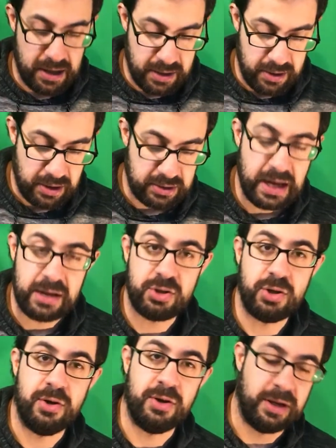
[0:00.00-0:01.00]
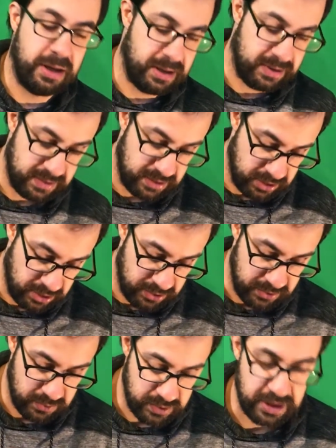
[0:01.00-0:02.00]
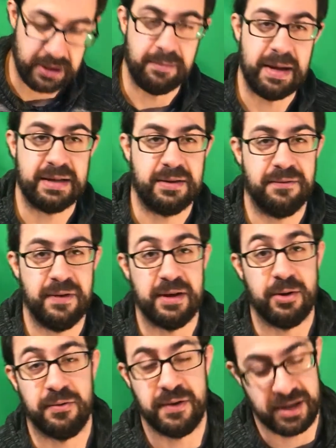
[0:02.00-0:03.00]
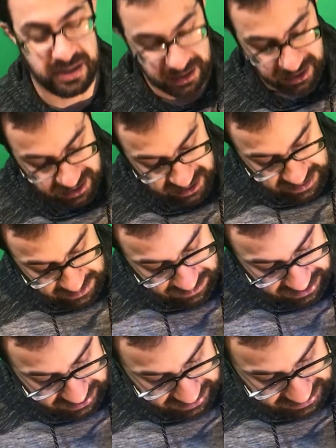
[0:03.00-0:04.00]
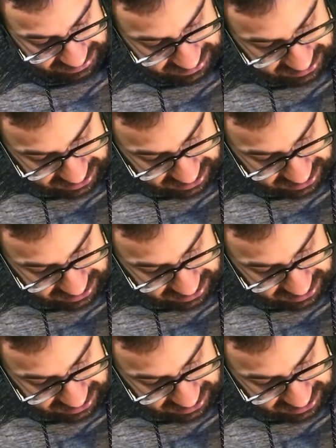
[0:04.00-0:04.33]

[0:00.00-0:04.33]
I can't show you the list, you know, wouldn't make the video fun, but uh.